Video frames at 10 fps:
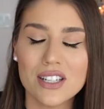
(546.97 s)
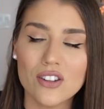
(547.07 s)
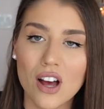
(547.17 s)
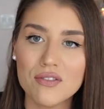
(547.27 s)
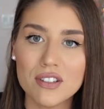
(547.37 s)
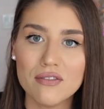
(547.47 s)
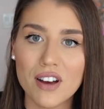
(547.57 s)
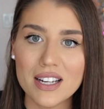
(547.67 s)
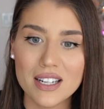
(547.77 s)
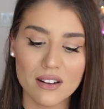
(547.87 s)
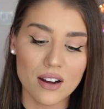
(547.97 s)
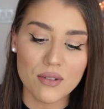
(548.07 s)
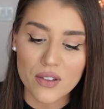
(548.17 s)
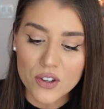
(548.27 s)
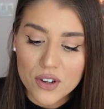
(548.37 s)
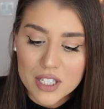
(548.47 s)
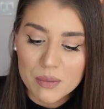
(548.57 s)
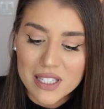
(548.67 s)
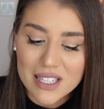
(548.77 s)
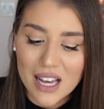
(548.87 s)
and you'll often find it around the
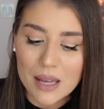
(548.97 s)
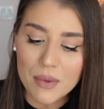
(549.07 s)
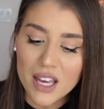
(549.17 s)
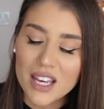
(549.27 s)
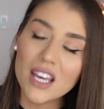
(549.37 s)
Christmas time.